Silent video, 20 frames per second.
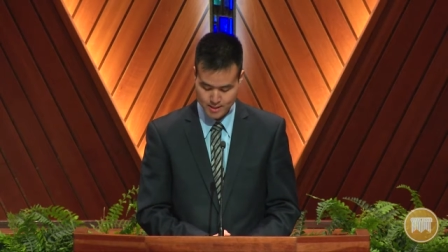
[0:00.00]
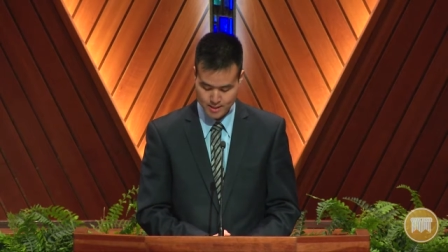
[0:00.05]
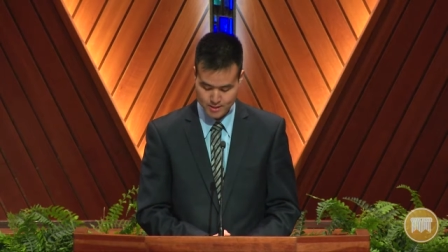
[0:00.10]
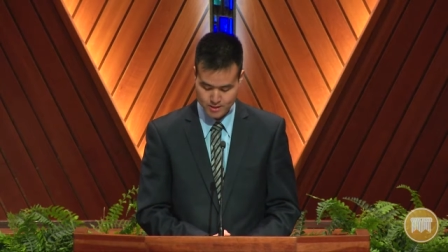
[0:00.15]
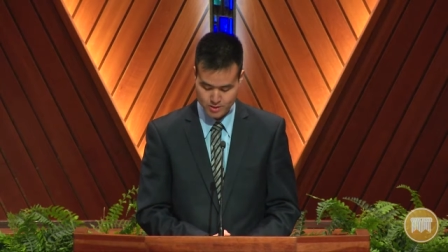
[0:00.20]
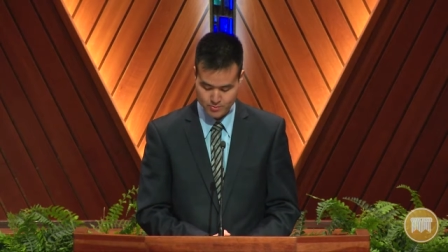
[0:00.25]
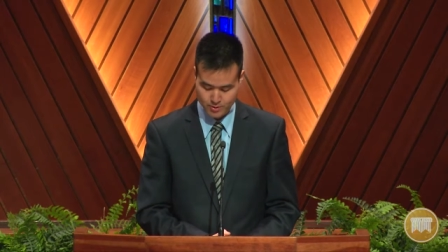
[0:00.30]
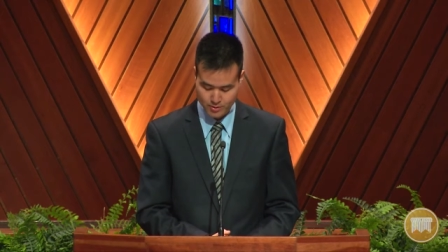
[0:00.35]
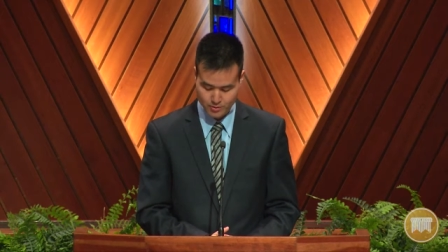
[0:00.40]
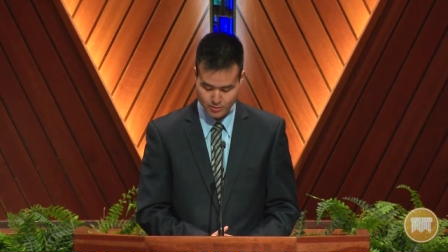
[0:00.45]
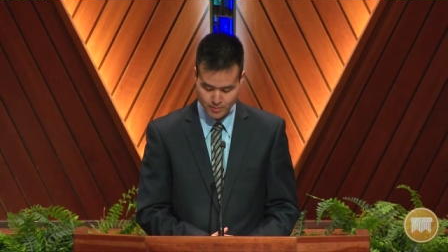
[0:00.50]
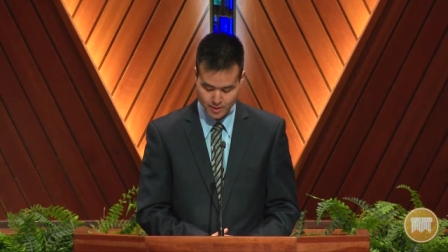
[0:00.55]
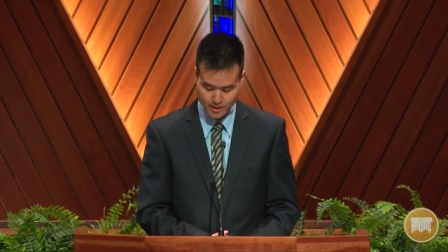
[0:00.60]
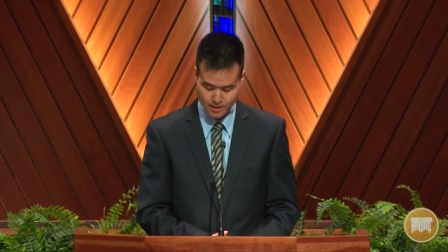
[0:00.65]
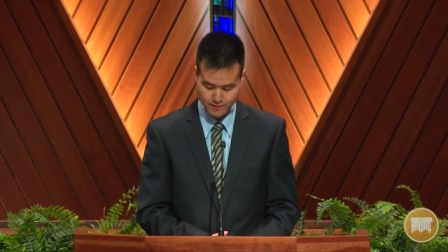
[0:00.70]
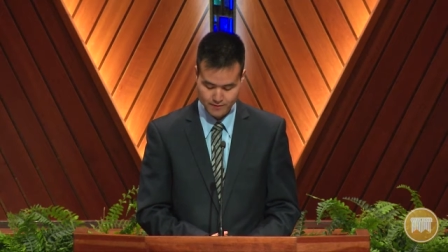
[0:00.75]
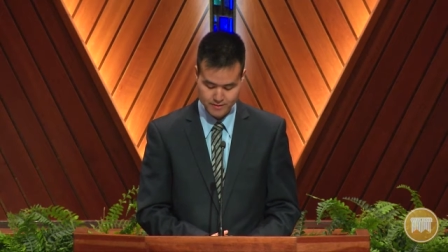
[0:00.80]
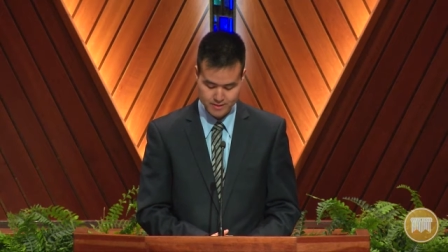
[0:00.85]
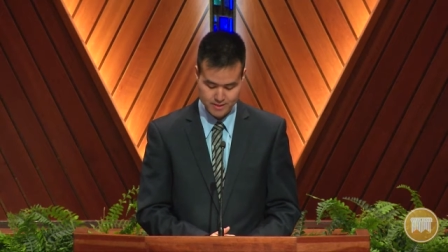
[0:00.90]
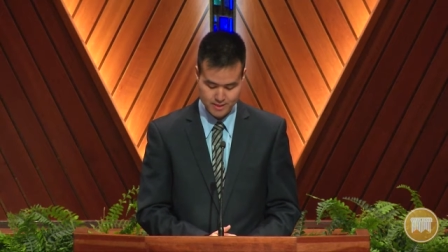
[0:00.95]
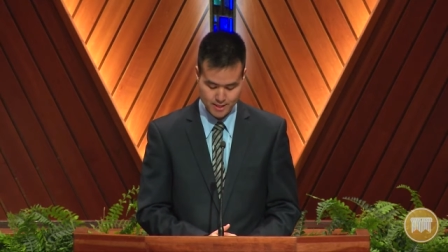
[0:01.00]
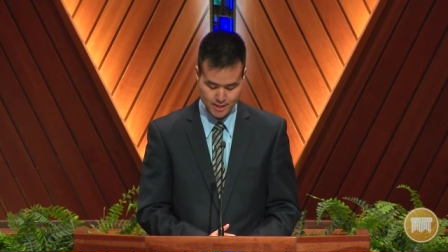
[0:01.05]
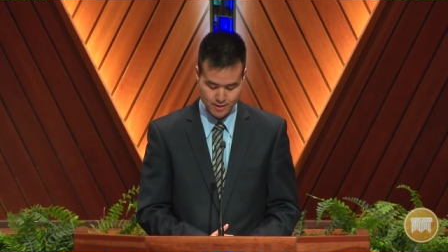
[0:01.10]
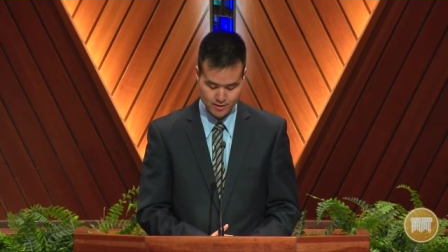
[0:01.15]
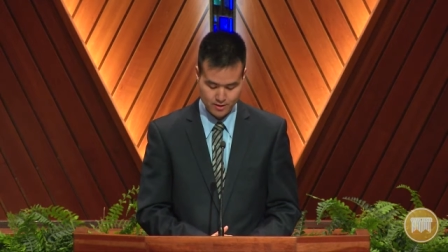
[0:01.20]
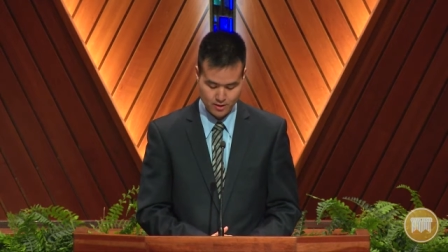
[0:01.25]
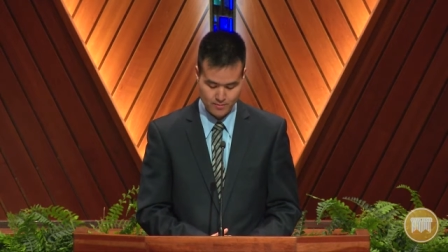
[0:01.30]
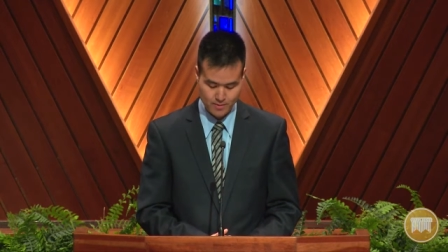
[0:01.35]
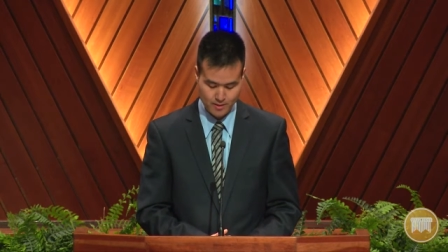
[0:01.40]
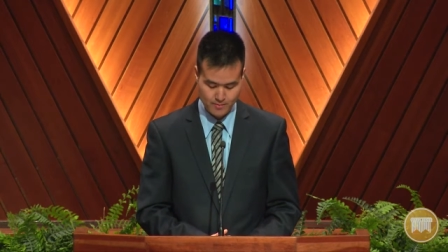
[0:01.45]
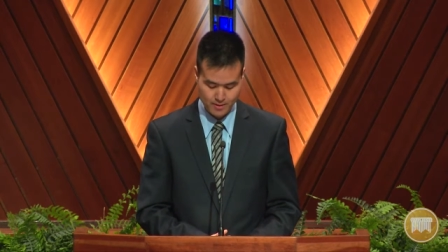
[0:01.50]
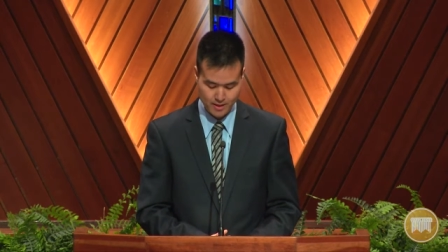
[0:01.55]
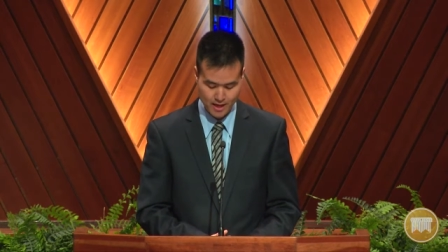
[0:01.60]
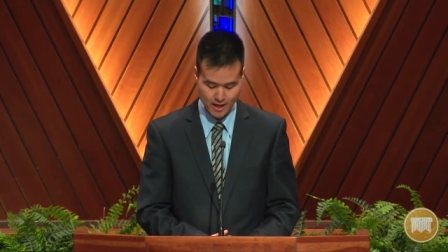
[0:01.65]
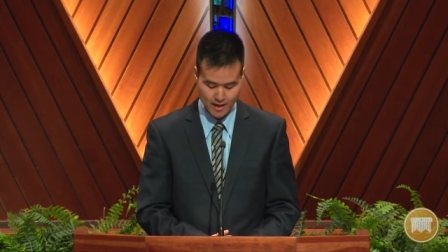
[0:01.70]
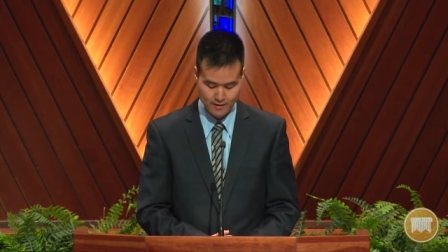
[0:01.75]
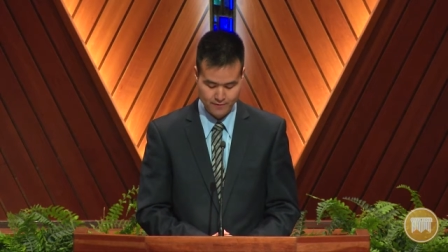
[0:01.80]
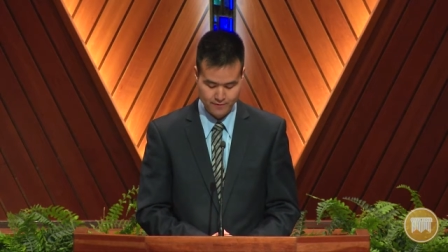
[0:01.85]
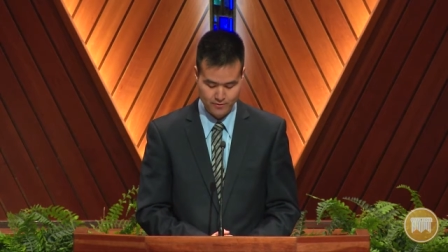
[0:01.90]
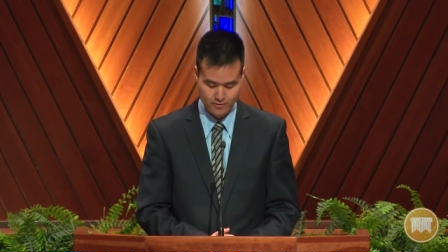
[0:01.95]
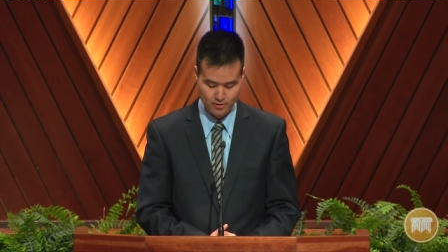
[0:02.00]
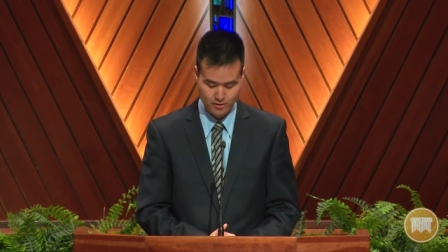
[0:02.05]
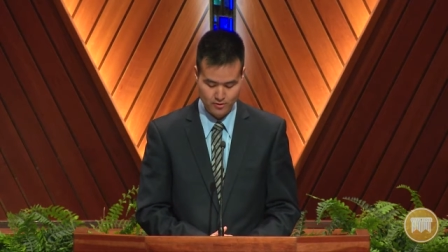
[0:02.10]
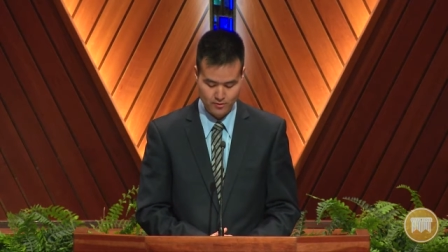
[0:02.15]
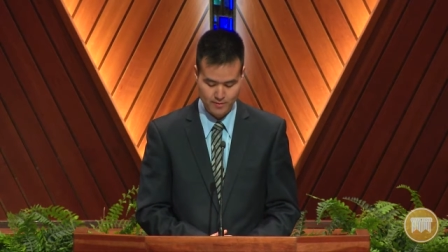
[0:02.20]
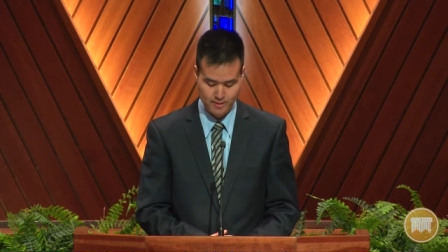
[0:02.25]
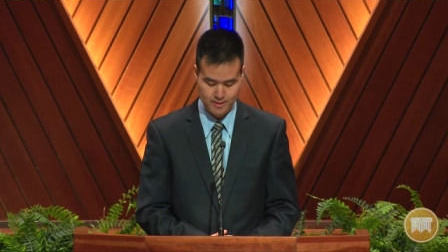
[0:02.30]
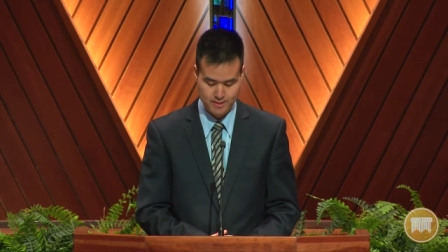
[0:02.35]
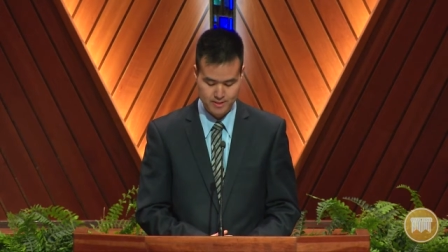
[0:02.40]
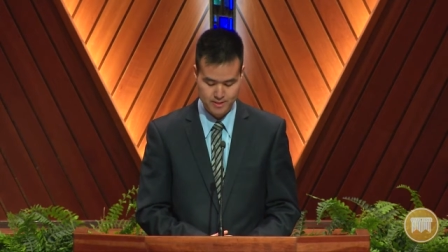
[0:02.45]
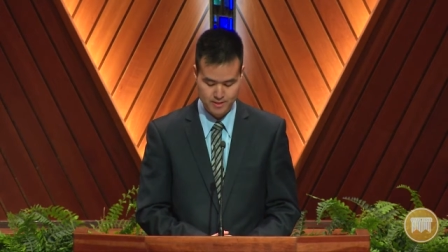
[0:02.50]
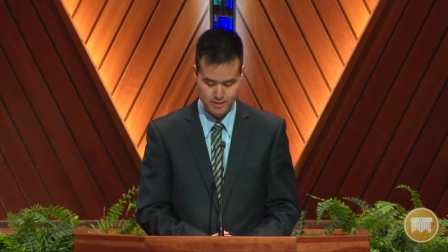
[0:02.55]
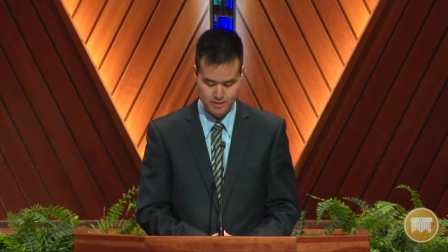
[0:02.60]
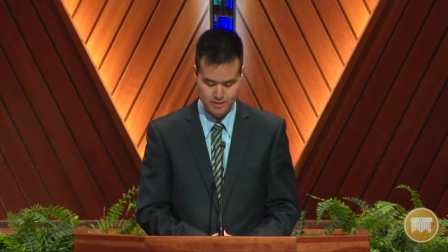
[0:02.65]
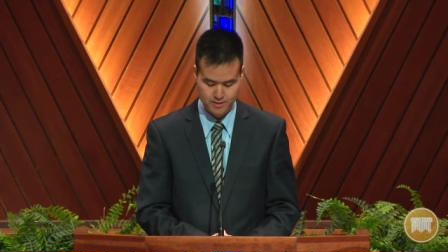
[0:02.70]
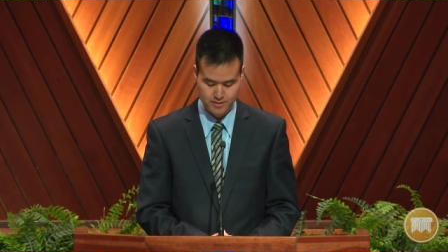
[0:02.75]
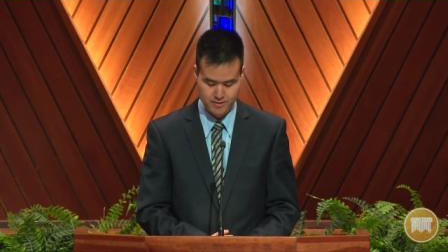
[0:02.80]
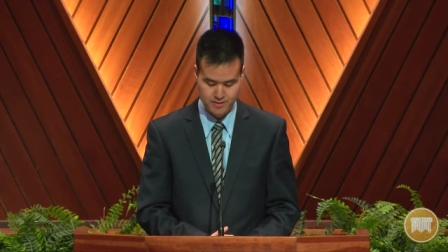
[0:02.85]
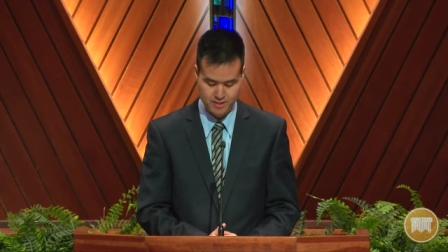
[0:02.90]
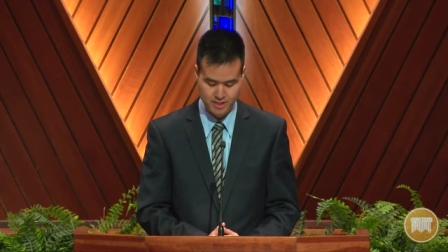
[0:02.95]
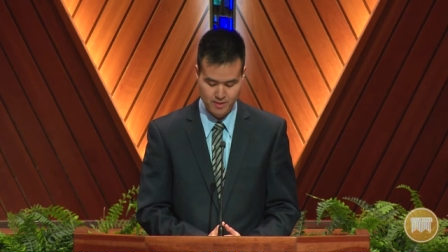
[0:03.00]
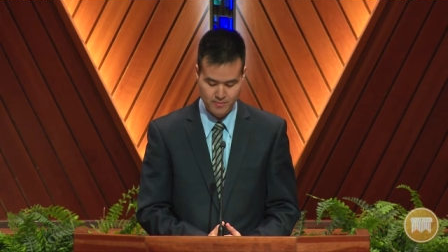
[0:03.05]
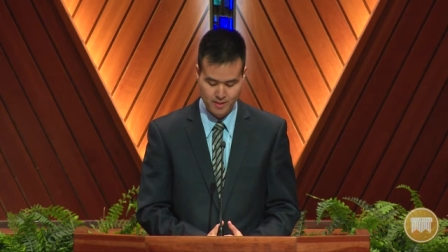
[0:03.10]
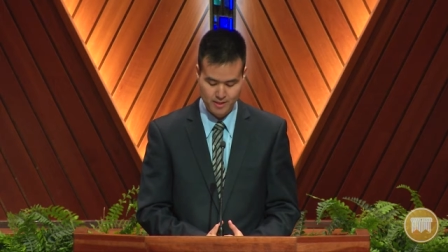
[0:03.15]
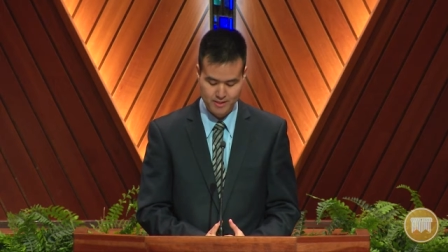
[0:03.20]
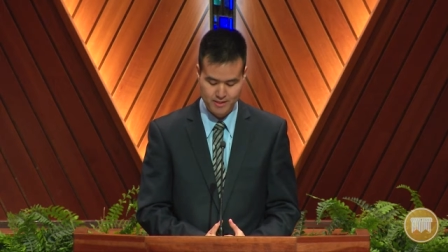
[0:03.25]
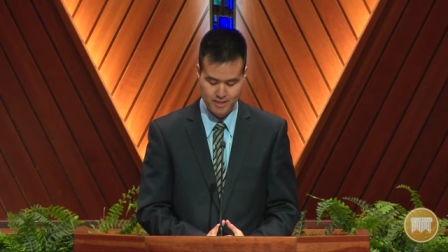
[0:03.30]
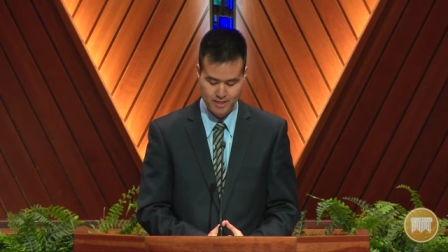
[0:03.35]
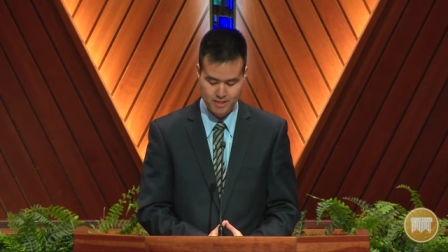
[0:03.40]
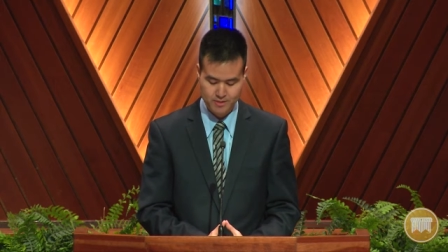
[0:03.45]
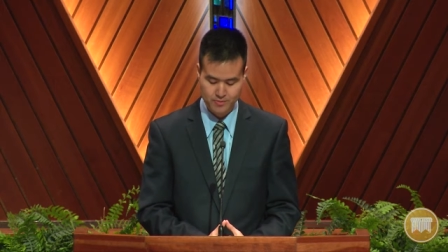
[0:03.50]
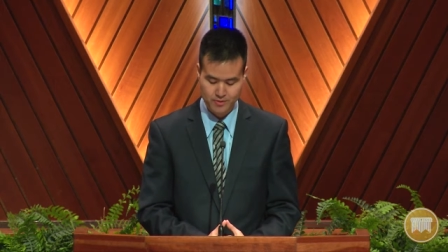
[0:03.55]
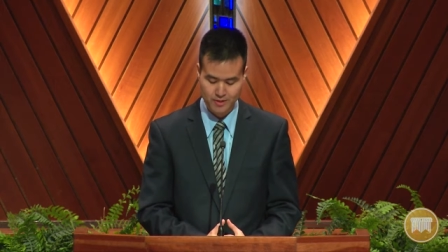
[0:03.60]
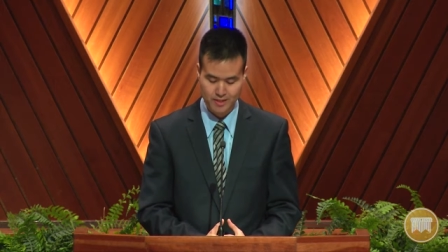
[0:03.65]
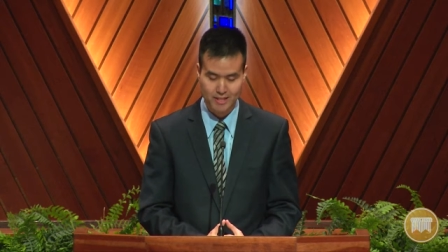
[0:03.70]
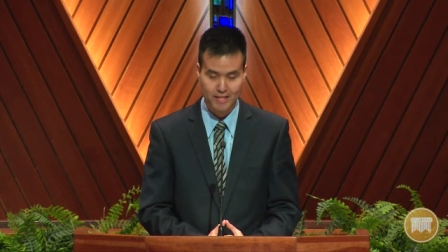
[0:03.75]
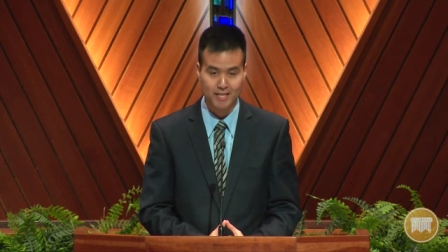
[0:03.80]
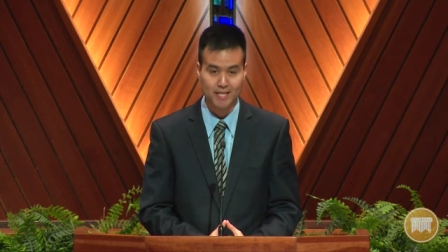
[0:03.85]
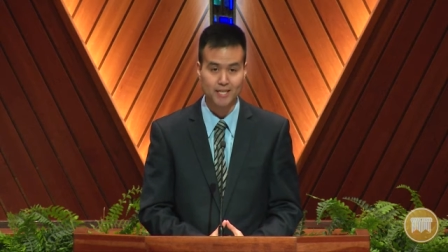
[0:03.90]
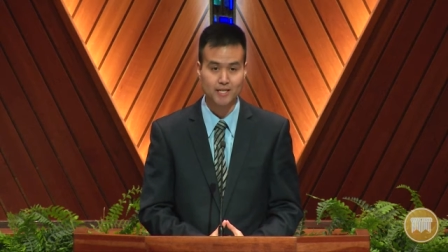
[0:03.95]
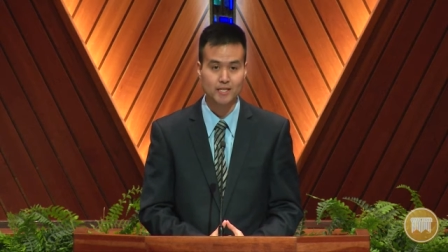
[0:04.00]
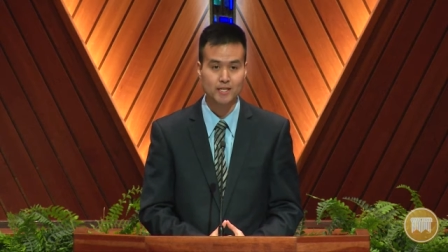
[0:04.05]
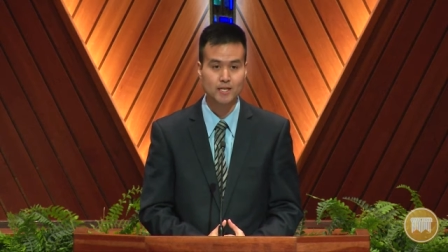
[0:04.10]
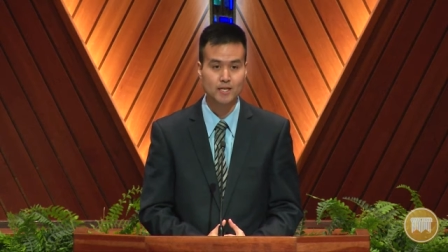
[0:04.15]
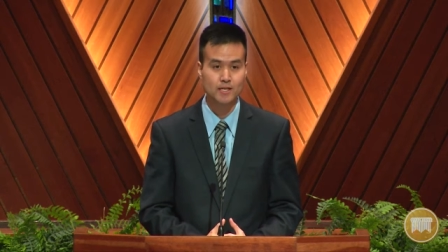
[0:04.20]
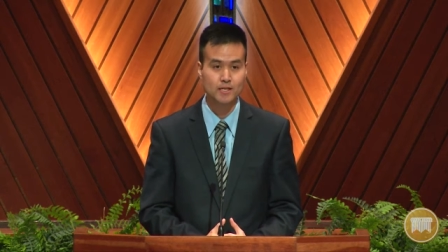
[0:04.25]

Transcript: To be reminded of his death on my behalf for all of my sins, to see my desperate need